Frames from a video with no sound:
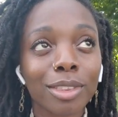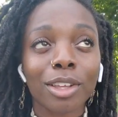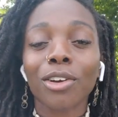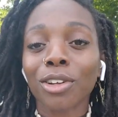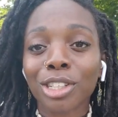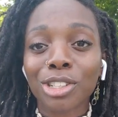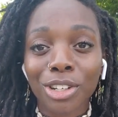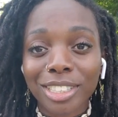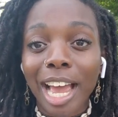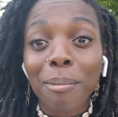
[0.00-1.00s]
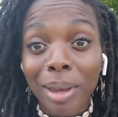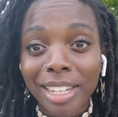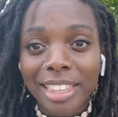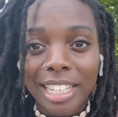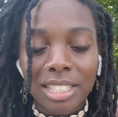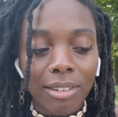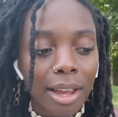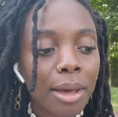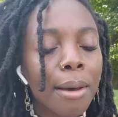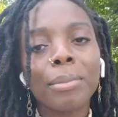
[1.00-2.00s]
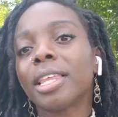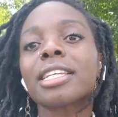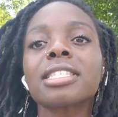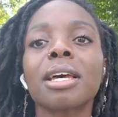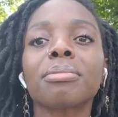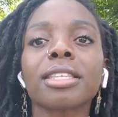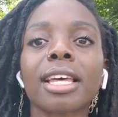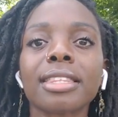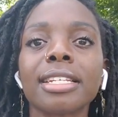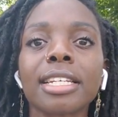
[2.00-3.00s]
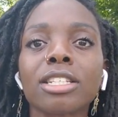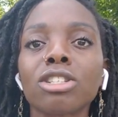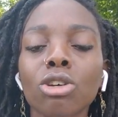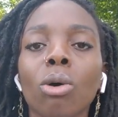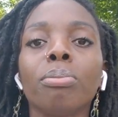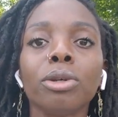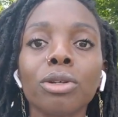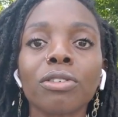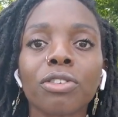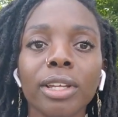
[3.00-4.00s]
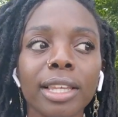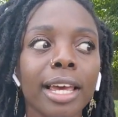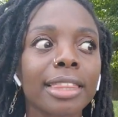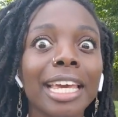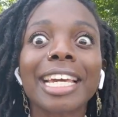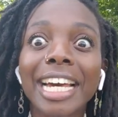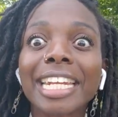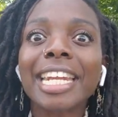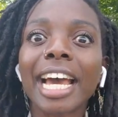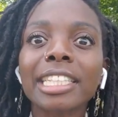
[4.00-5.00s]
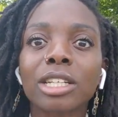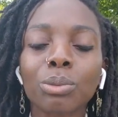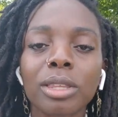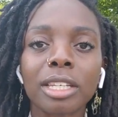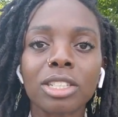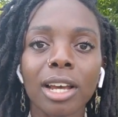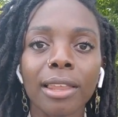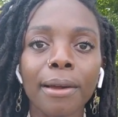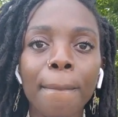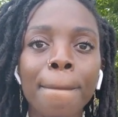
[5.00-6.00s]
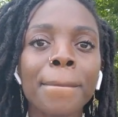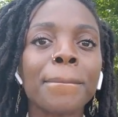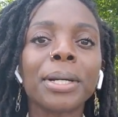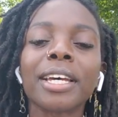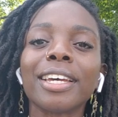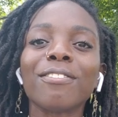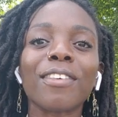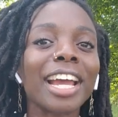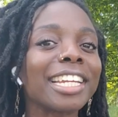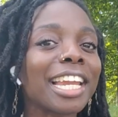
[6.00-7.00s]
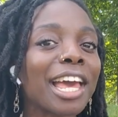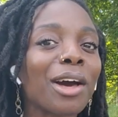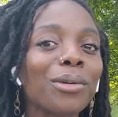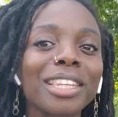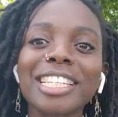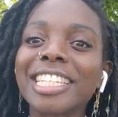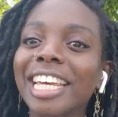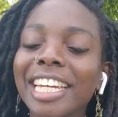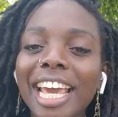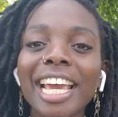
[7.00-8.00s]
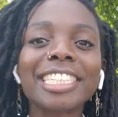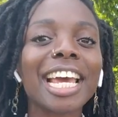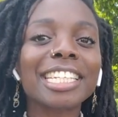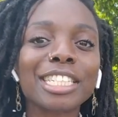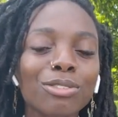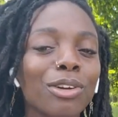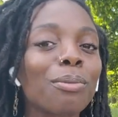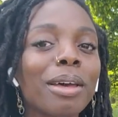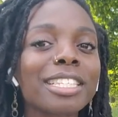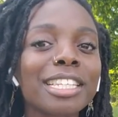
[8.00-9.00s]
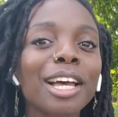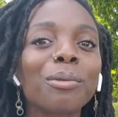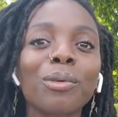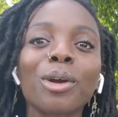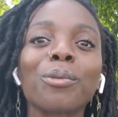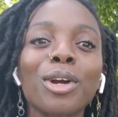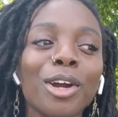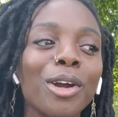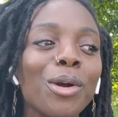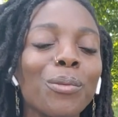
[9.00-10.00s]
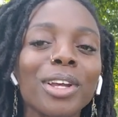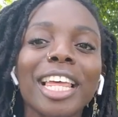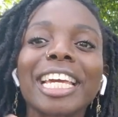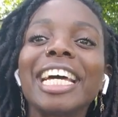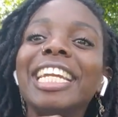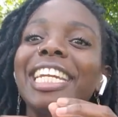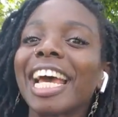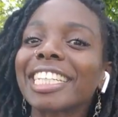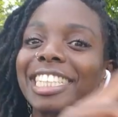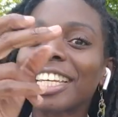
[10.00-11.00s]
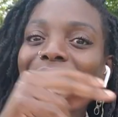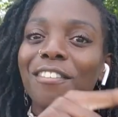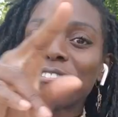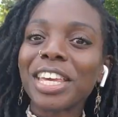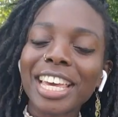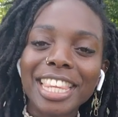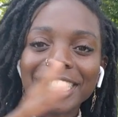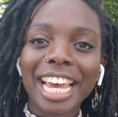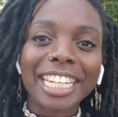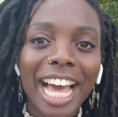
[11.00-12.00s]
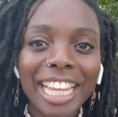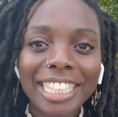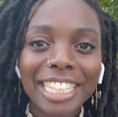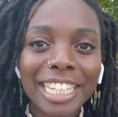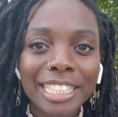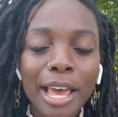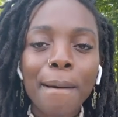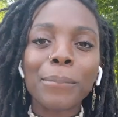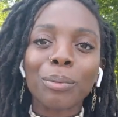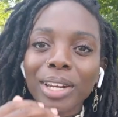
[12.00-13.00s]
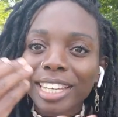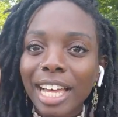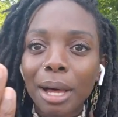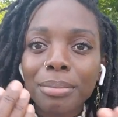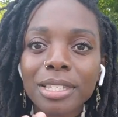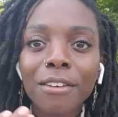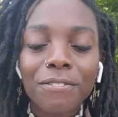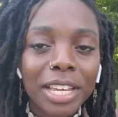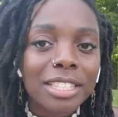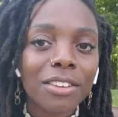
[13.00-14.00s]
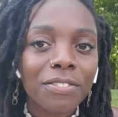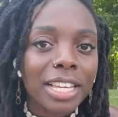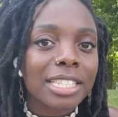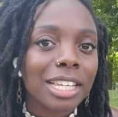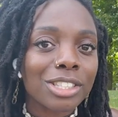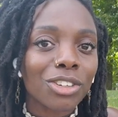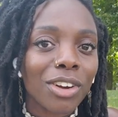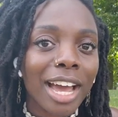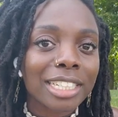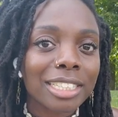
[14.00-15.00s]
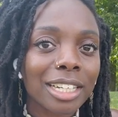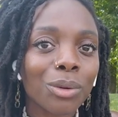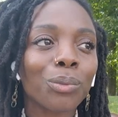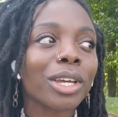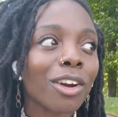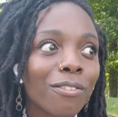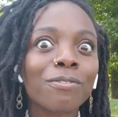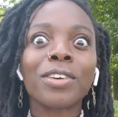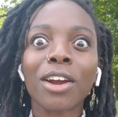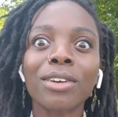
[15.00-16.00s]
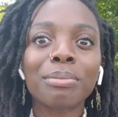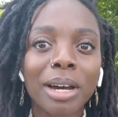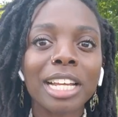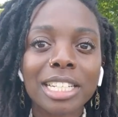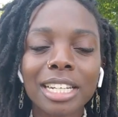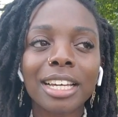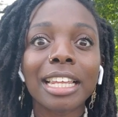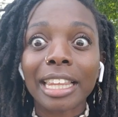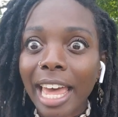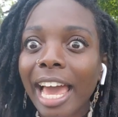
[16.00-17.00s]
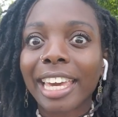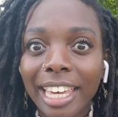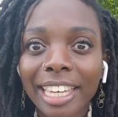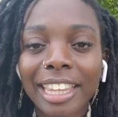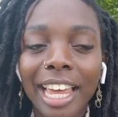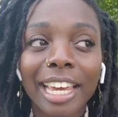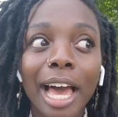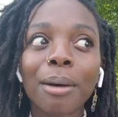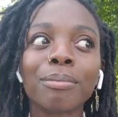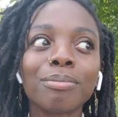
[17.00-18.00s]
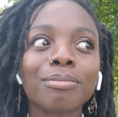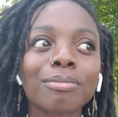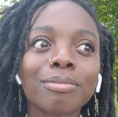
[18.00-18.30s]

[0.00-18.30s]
early church got many things right, but that's something that they did so beautifully. Like, they connected with each other. But right now, this day and age has us real messed up, where we're like connected via the technologies, but when it comes to face-to-face interaction, we are very much lacking. Like, I'm